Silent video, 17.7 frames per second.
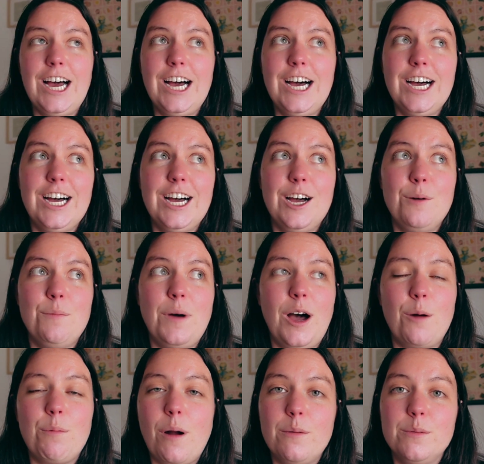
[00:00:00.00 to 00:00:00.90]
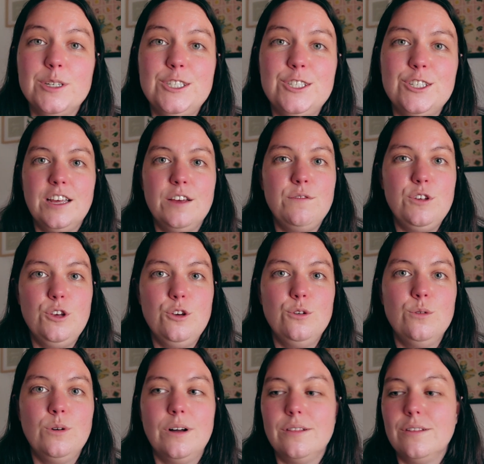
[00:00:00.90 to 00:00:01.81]
I'll probably just give
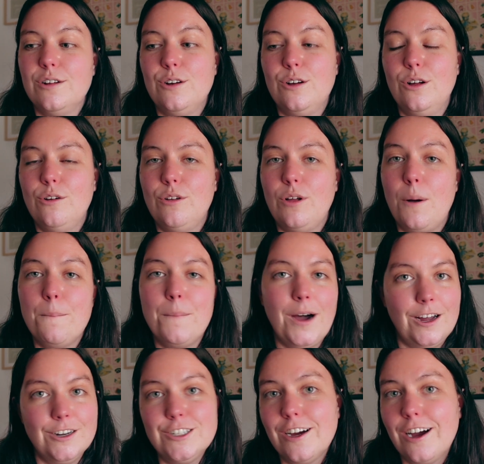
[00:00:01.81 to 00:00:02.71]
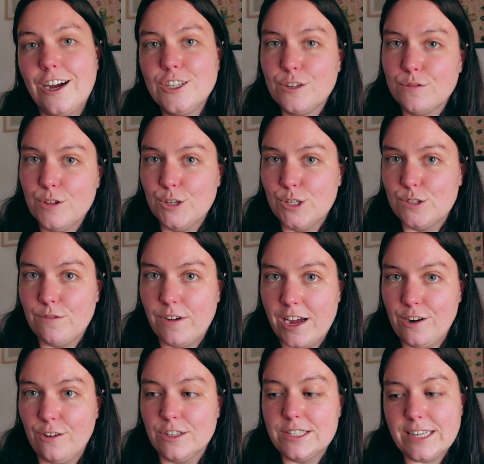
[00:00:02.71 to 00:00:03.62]
you a little montage of those
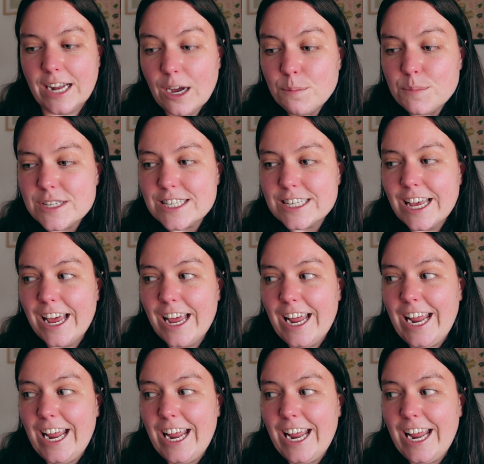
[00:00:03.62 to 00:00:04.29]
final steps,